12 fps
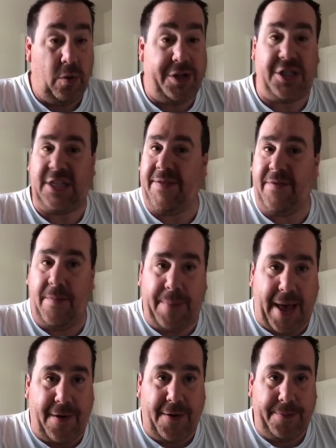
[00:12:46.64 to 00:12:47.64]
which is even
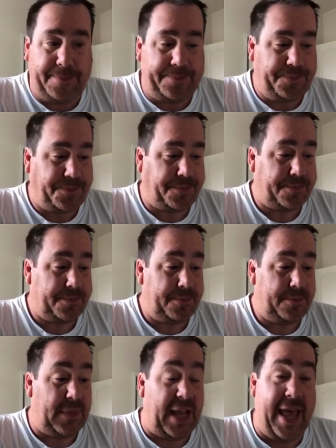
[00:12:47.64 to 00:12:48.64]
better
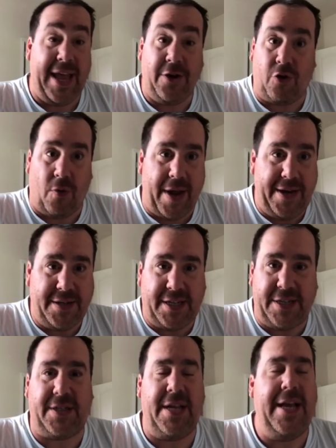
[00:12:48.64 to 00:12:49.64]
and great
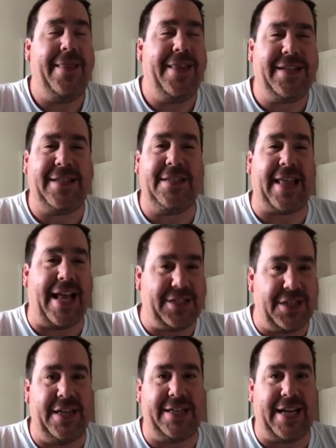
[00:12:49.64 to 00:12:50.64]
because this is
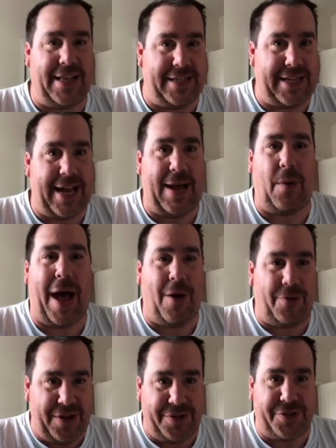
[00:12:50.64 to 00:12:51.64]
that's going to tell us
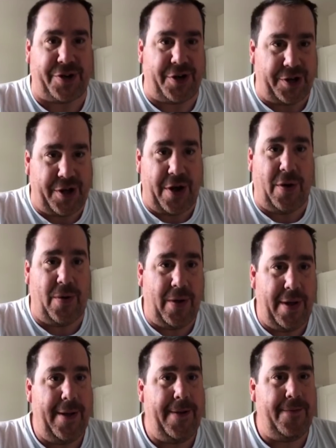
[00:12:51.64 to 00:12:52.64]
how things are going to
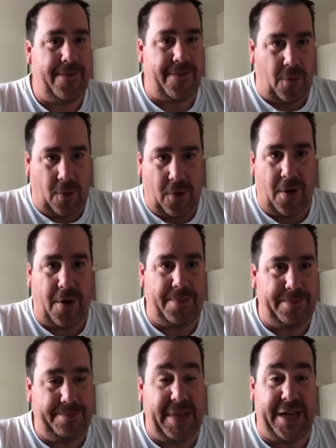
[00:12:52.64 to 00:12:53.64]
go
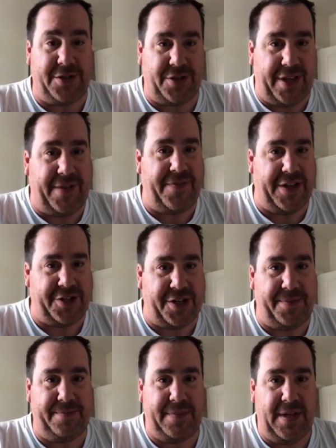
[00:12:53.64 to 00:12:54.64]
for Major League Fishing.